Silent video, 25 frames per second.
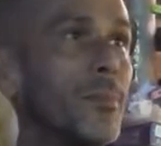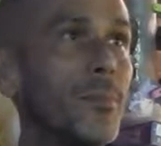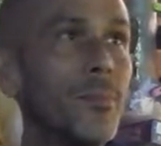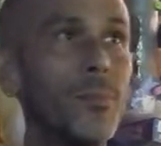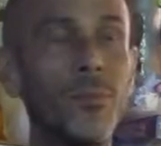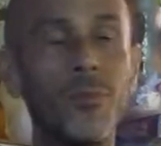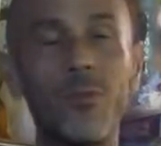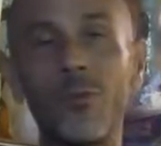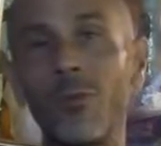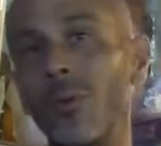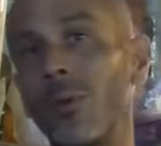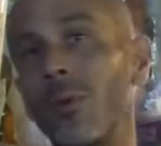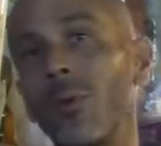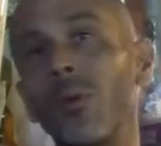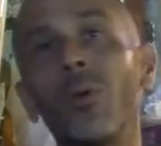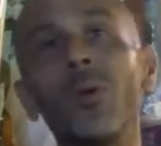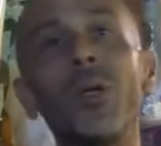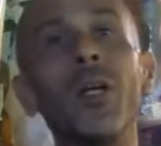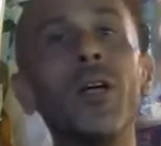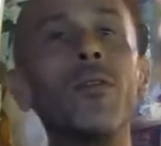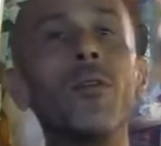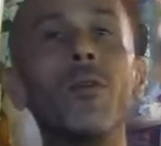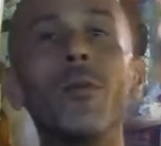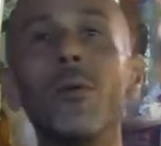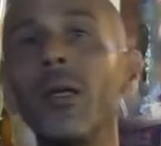for
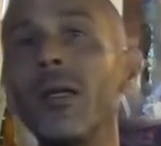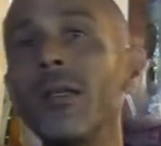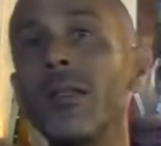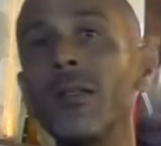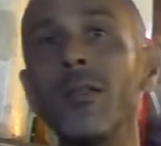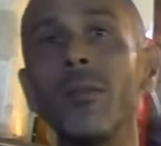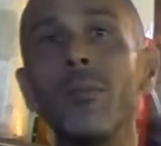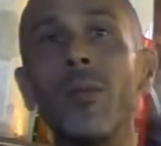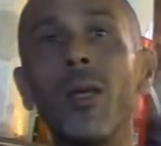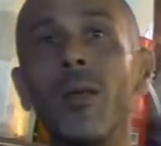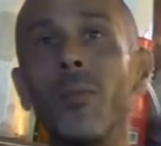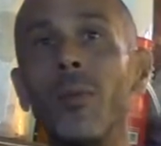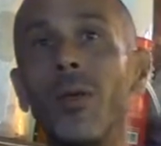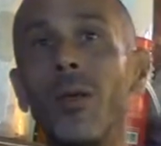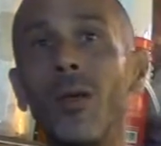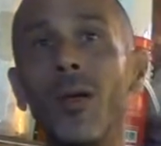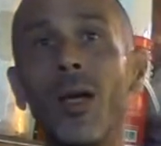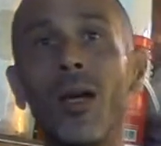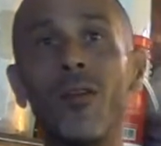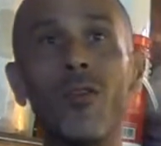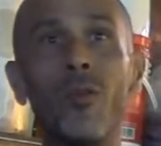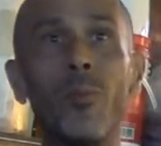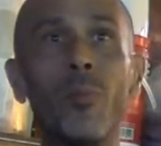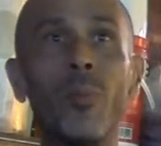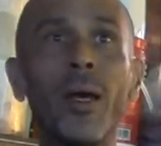whatever reason, maybe you
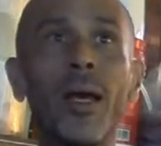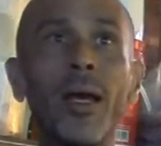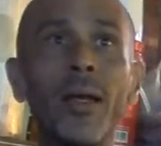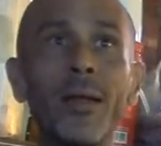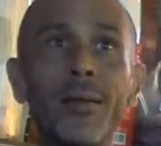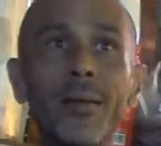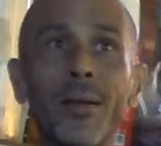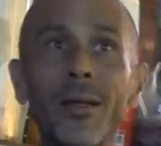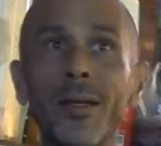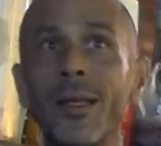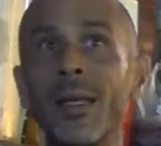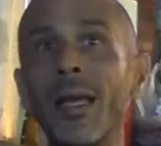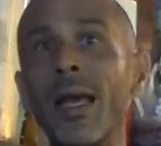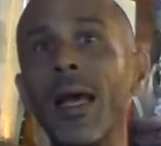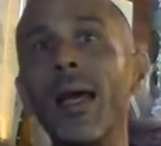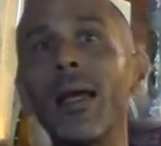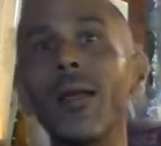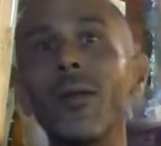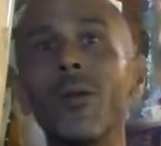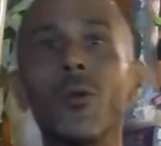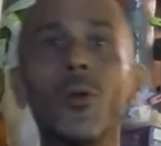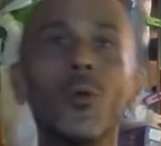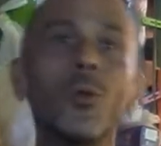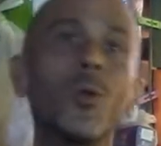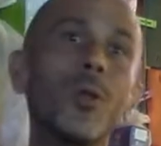have a pet, a cat,
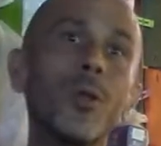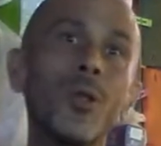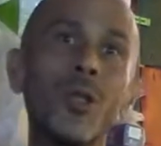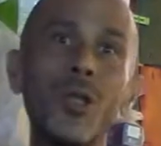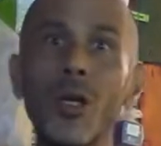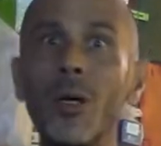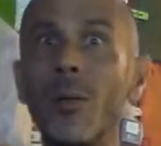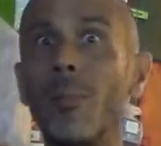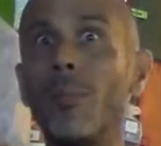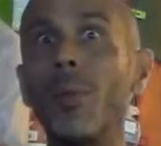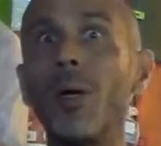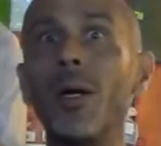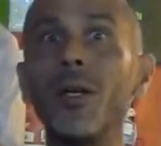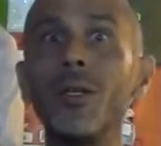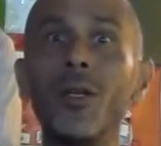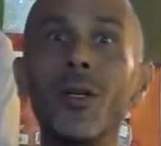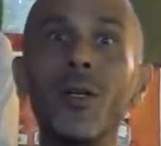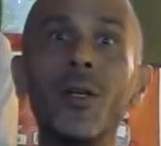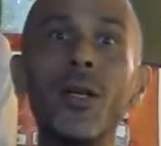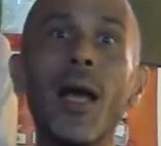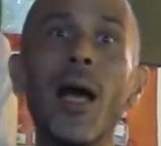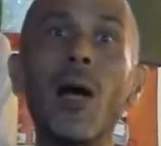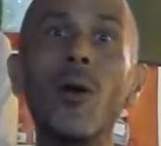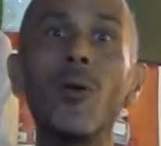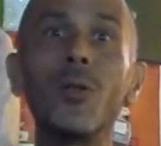who will jump on your
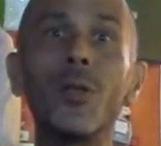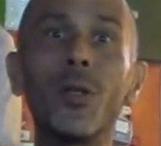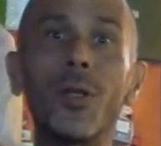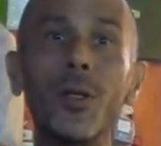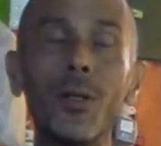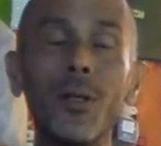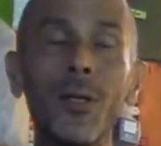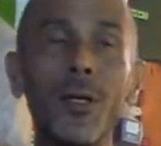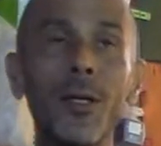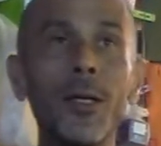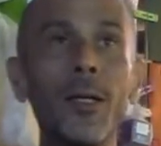counter,